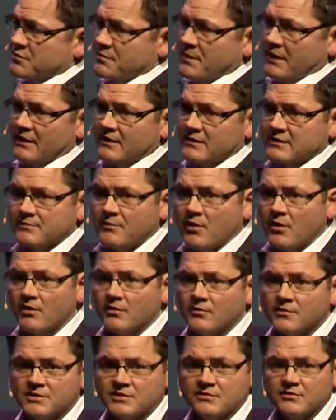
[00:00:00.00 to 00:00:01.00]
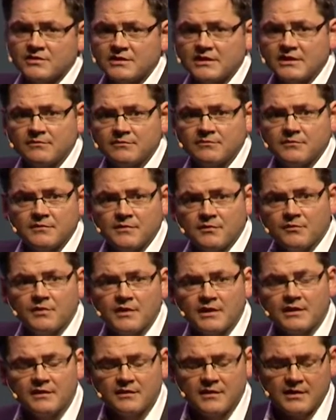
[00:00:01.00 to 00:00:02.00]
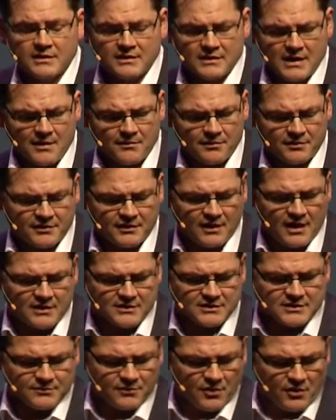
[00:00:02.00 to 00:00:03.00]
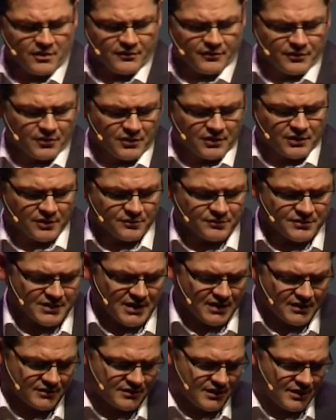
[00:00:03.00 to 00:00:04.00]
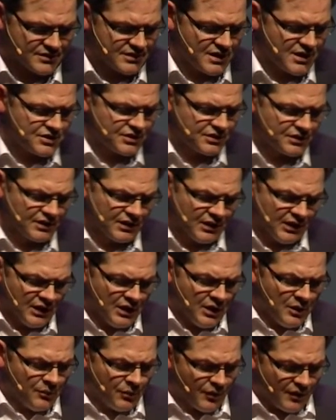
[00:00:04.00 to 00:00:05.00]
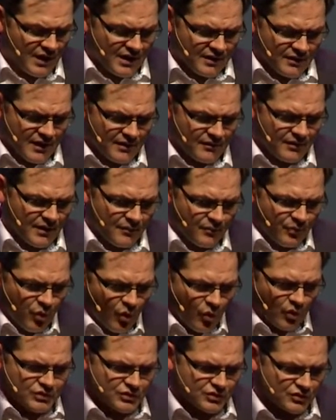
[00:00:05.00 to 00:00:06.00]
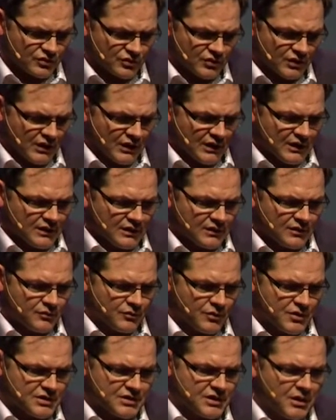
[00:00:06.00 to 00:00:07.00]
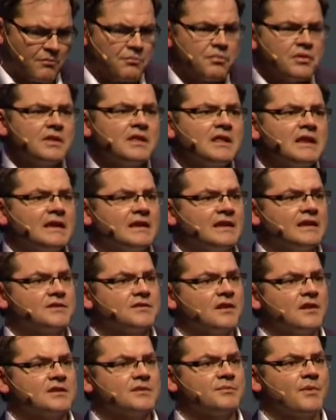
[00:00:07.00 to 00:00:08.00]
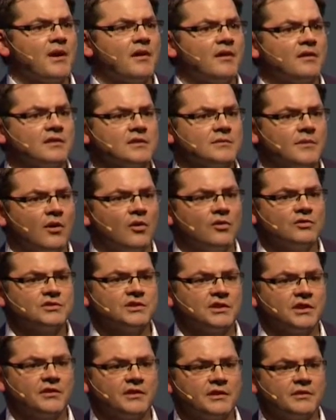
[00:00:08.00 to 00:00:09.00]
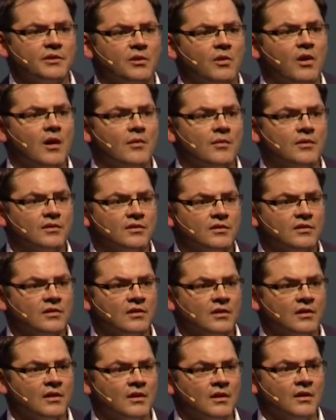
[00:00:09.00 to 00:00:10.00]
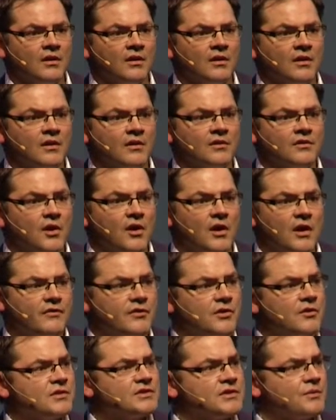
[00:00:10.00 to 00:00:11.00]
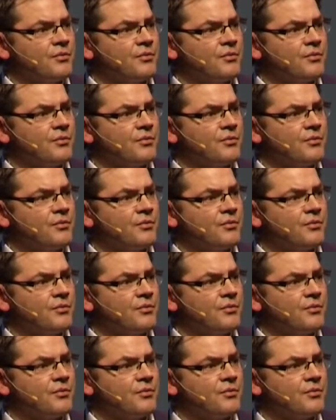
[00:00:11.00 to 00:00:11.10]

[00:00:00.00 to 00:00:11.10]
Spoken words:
speaking tomorrow, which you'll see the in-depth slides tomorrow if you want to come to that session. But that portal was completely transparent about all security requirements. So if you as a